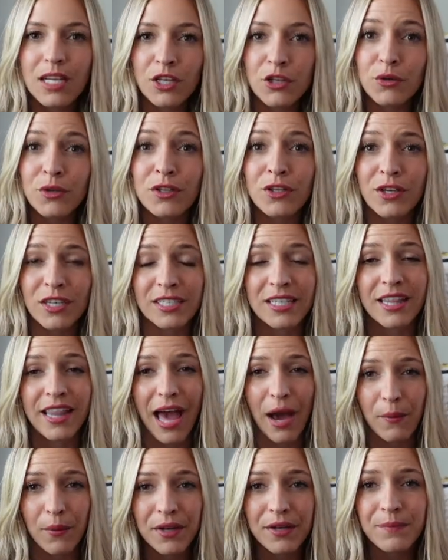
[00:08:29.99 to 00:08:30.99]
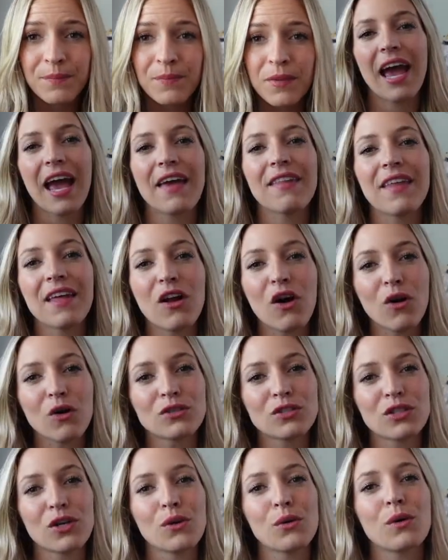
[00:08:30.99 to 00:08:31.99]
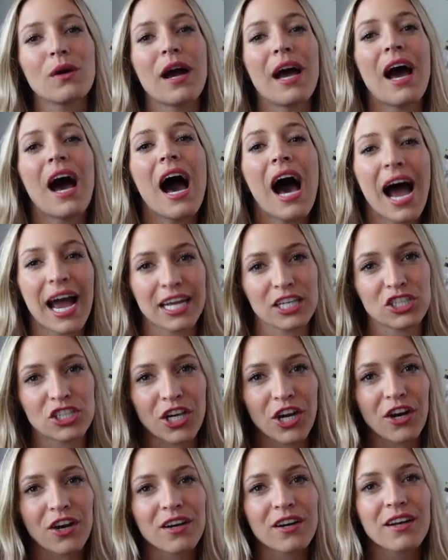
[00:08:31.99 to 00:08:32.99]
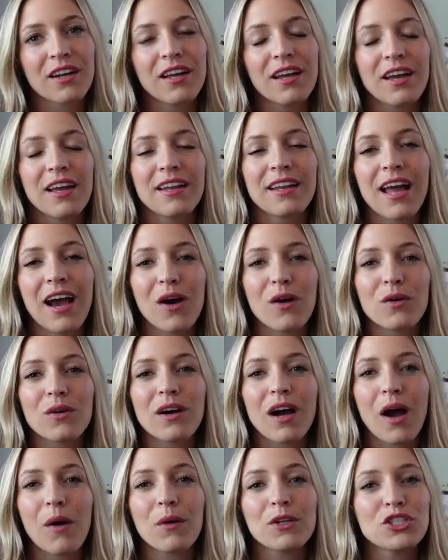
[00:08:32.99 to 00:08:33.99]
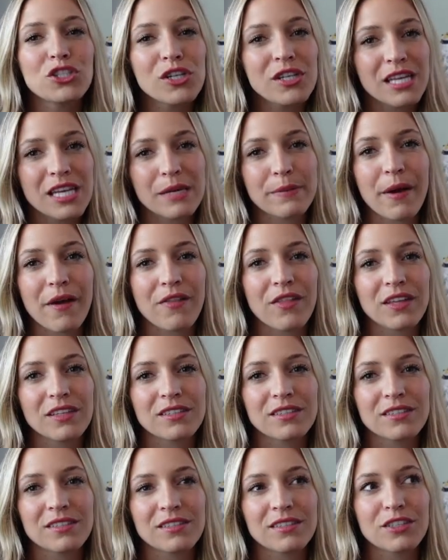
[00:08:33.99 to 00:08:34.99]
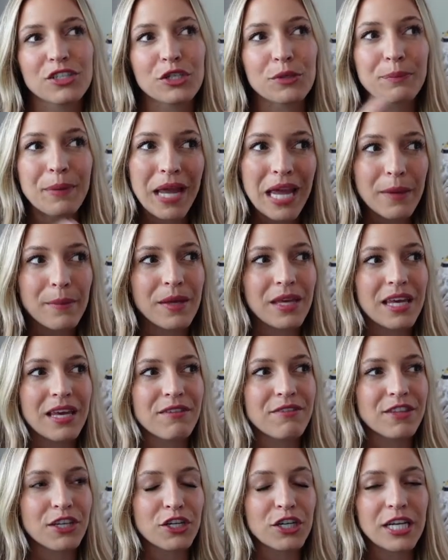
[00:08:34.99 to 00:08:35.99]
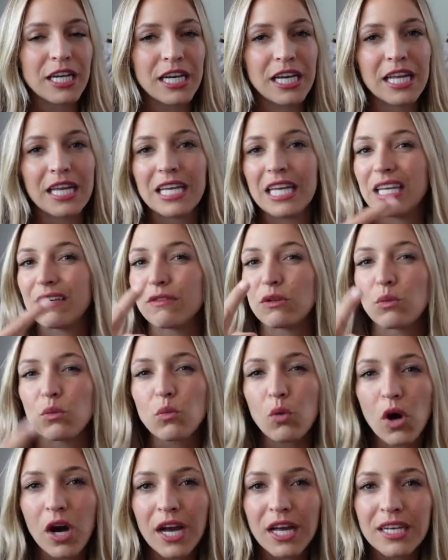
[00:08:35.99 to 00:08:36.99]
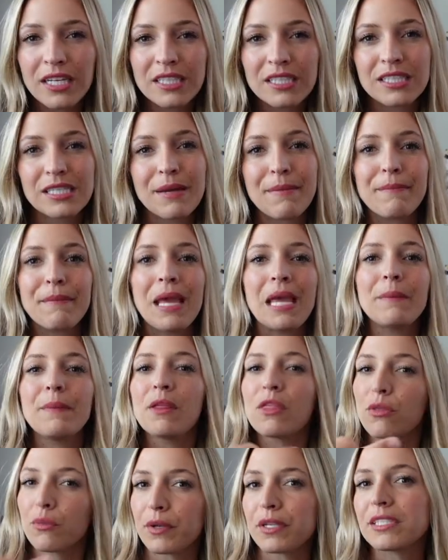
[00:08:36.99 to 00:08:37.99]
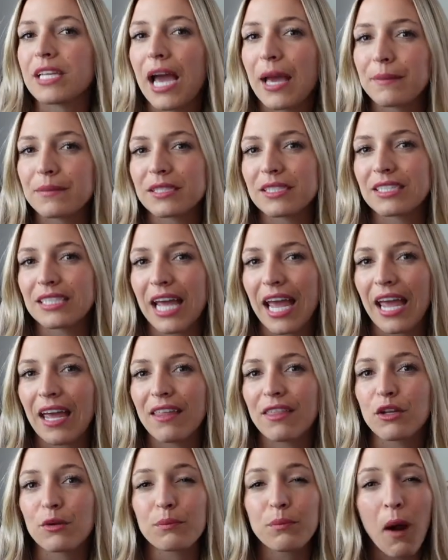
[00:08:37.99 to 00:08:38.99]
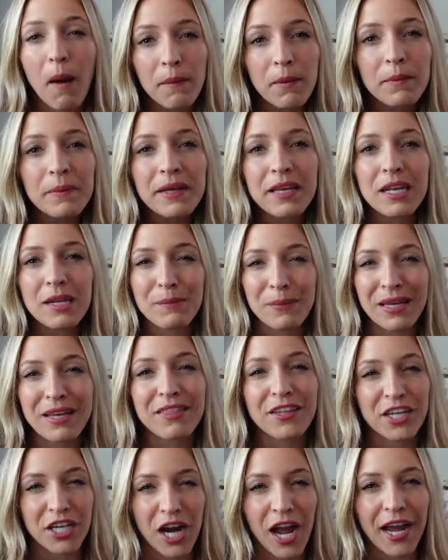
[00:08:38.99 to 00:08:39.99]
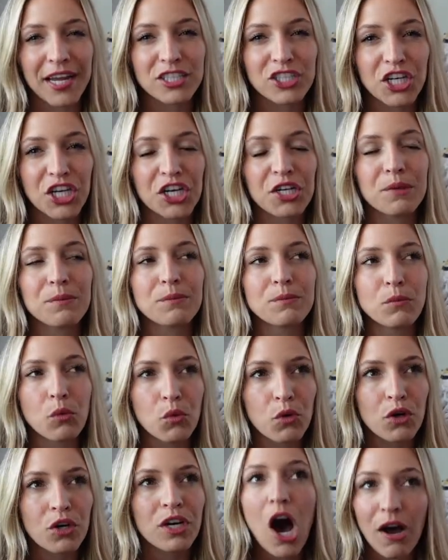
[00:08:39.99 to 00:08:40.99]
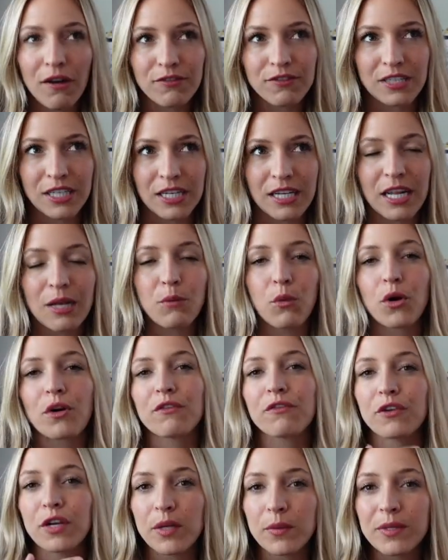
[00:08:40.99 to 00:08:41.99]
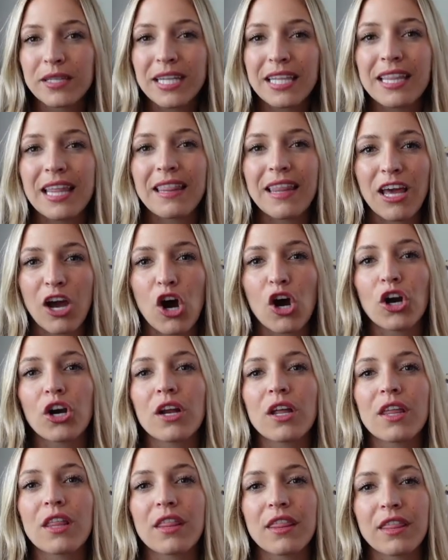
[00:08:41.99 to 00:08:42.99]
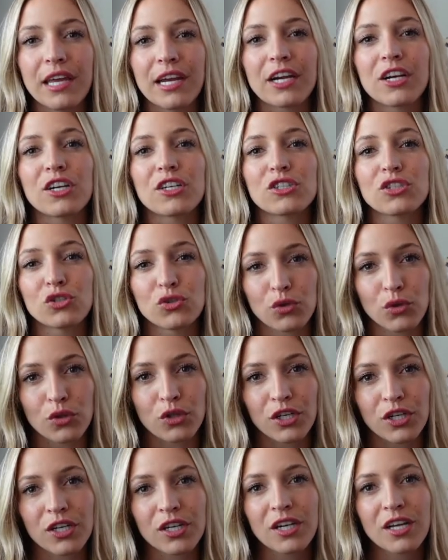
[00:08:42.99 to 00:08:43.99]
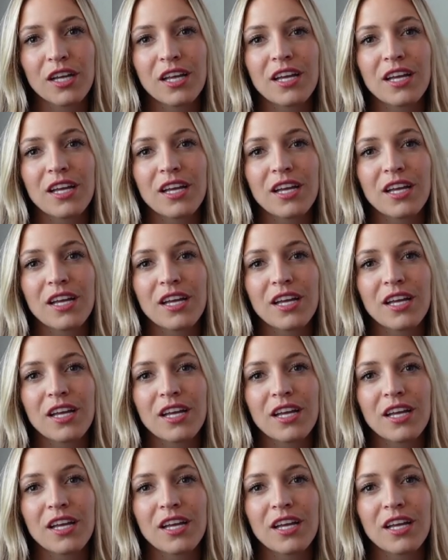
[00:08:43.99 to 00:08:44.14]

You can look into that one. And then also a high chair. Now, I want you to think about this. Your baby, if they're eating even one to maybe three times a day, they're probably gonna be in their high chair more often and more frequently than they are their stroller.